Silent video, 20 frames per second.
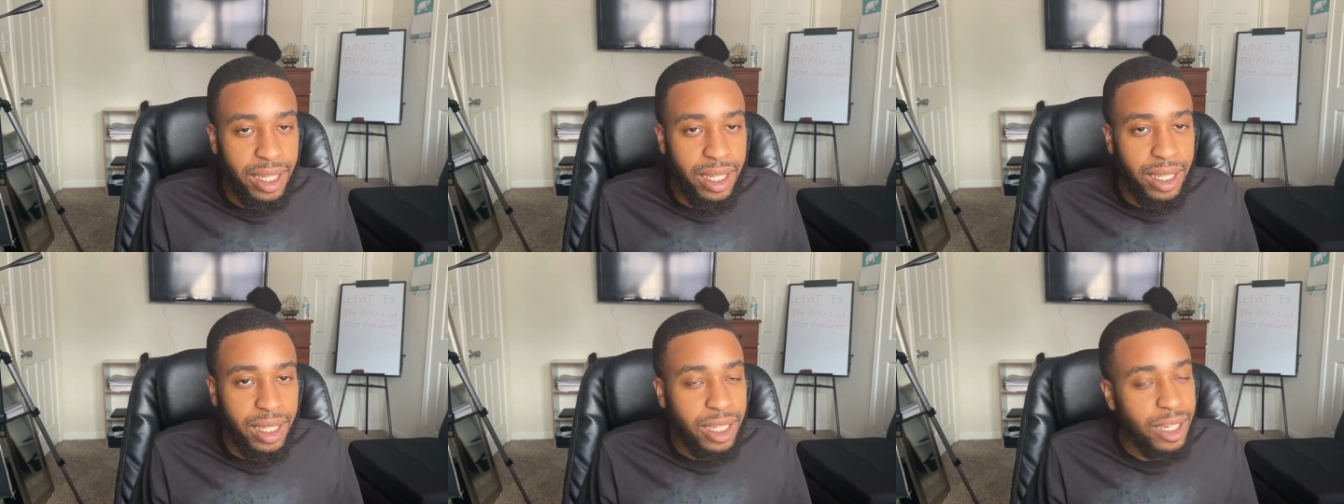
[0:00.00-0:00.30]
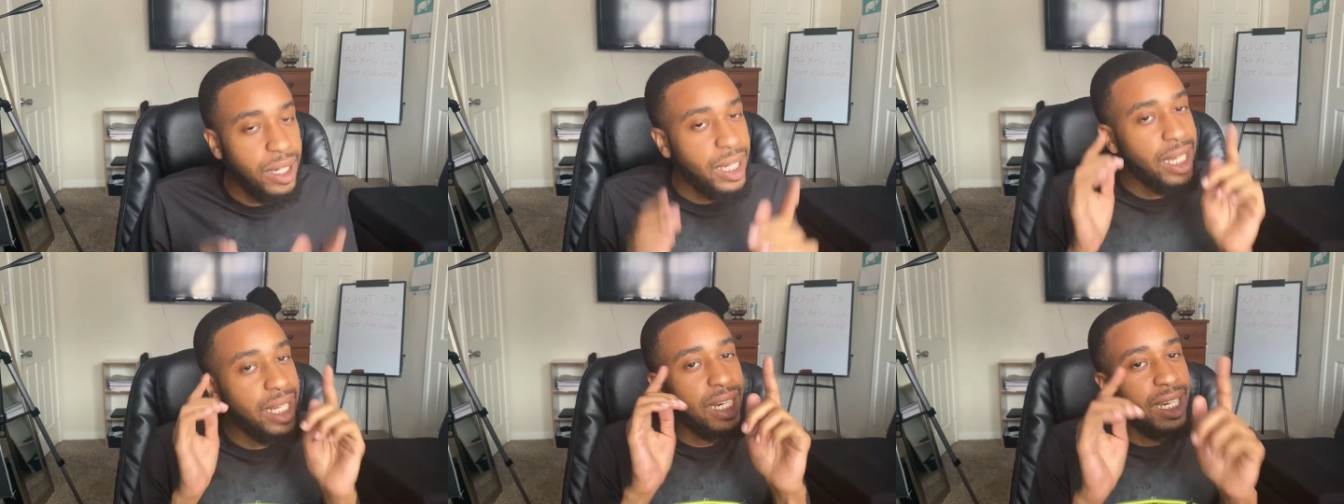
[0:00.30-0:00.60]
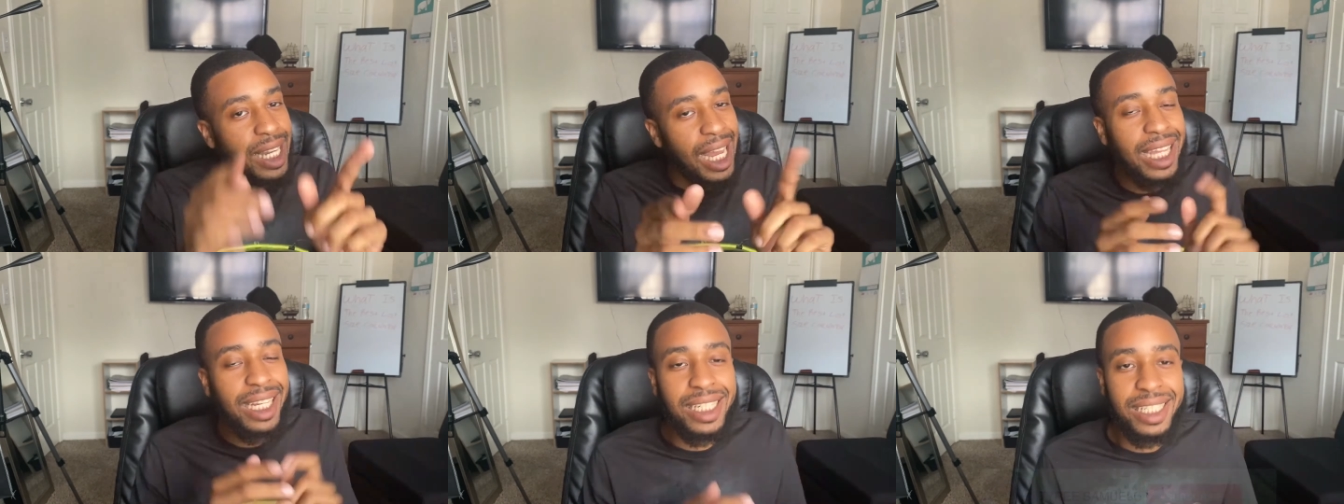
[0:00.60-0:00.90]
Go ahead and
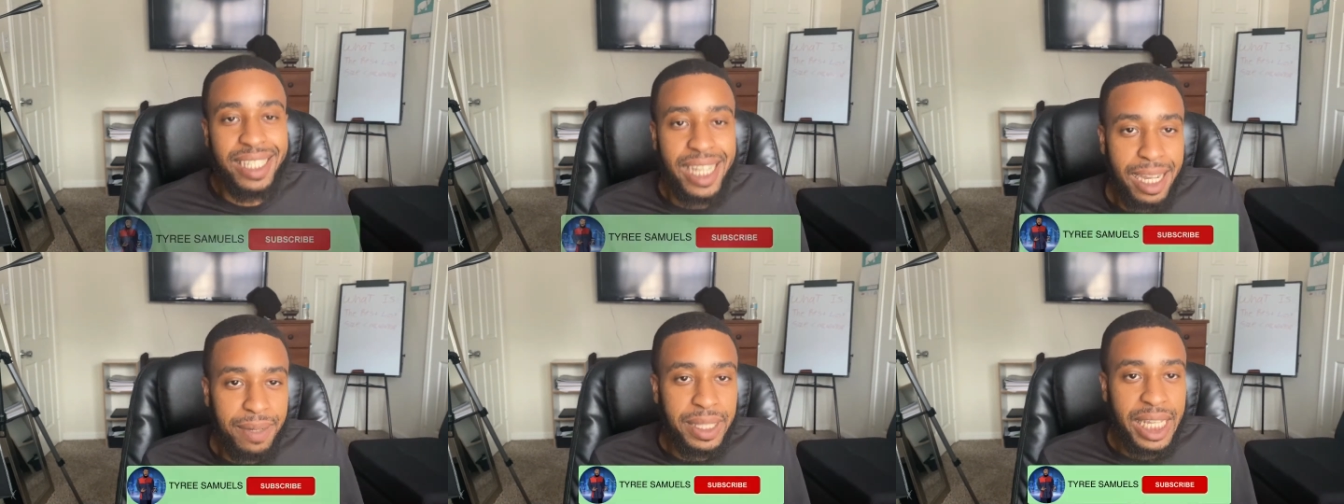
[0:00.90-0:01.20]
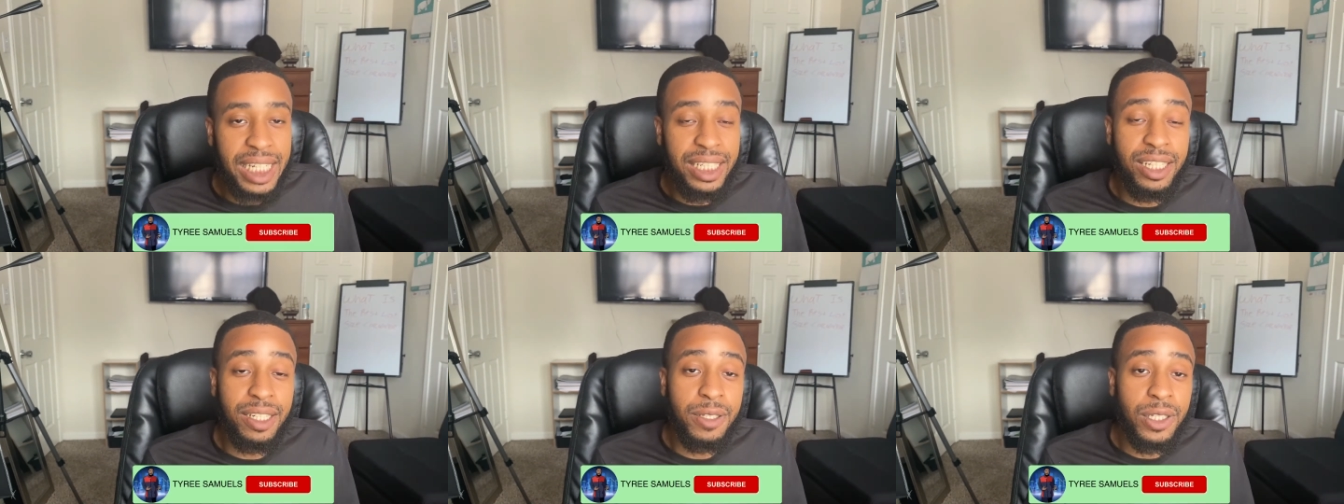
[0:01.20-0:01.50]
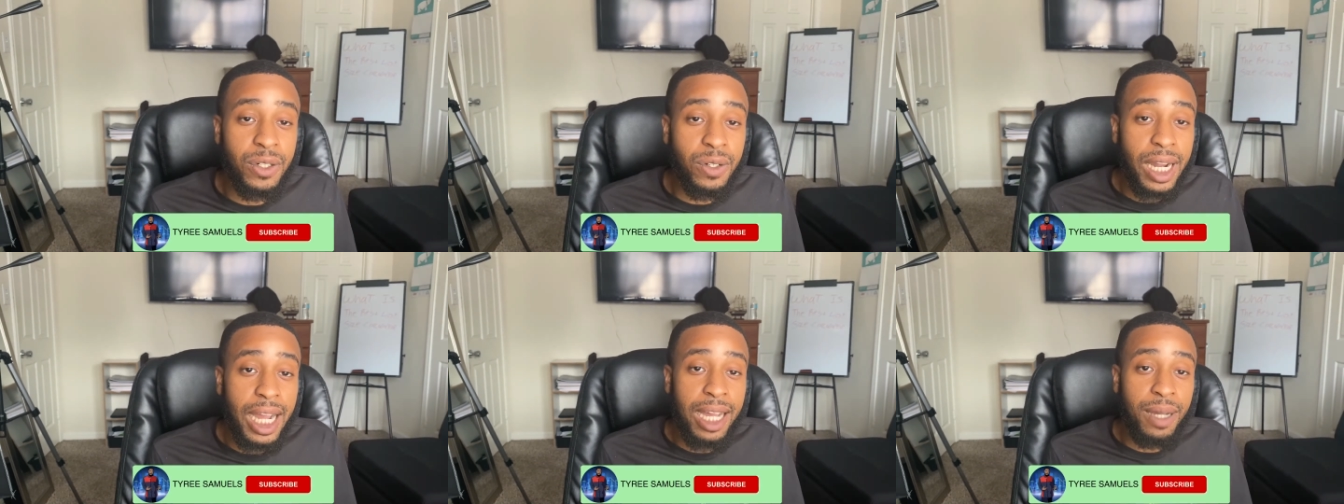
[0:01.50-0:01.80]
lightly tap that
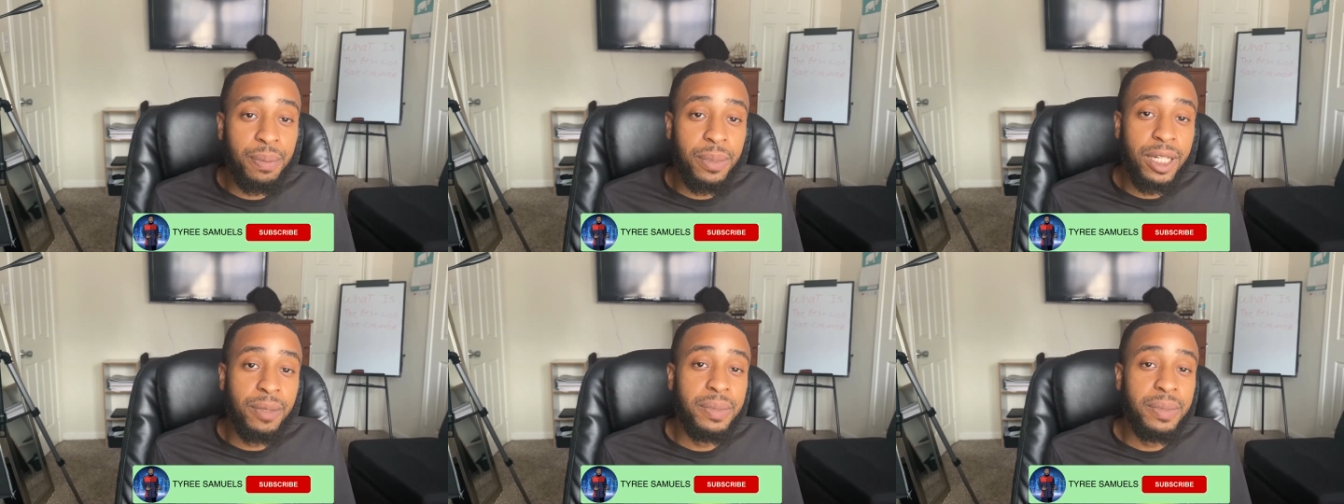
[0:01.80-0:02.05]
subscribe button,